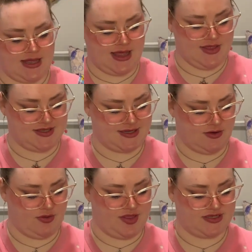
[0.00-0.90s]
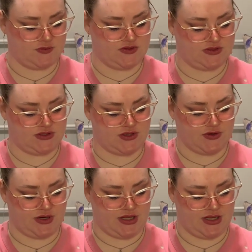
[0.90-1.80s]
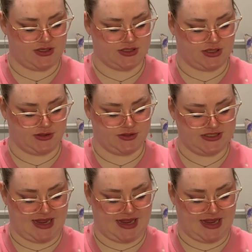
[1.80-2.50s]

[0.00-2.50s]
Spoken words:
And so this was $30.